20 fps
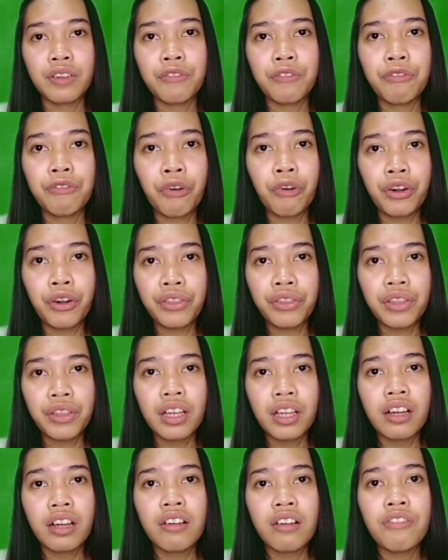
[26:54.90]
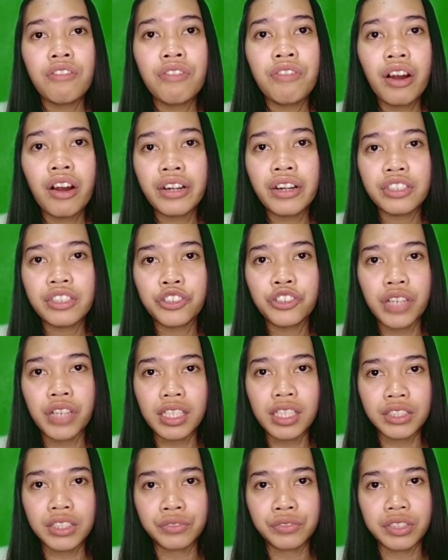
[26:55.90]
Fourth, far
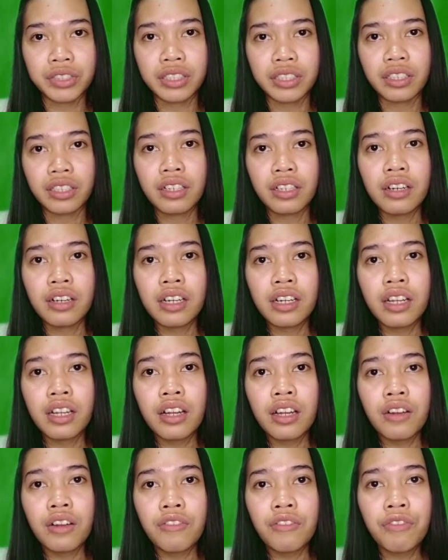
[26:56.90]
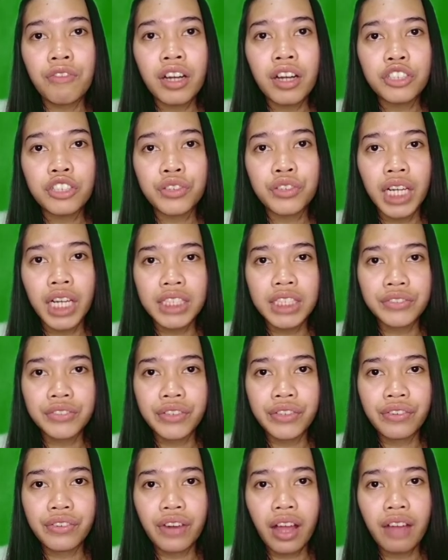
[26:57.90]
transfer. Far
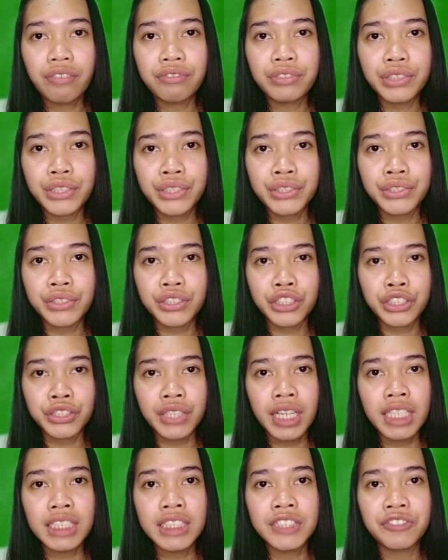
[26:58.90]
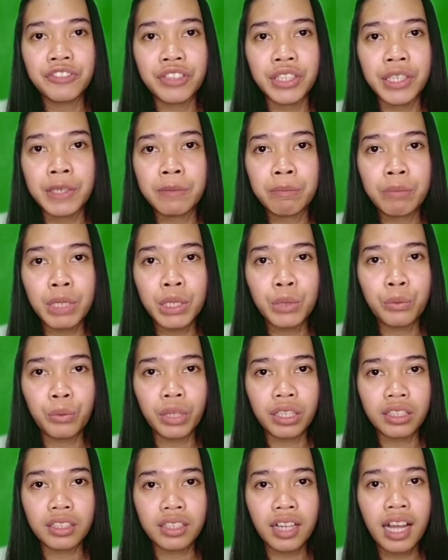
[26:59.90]
transfer refers to transfer between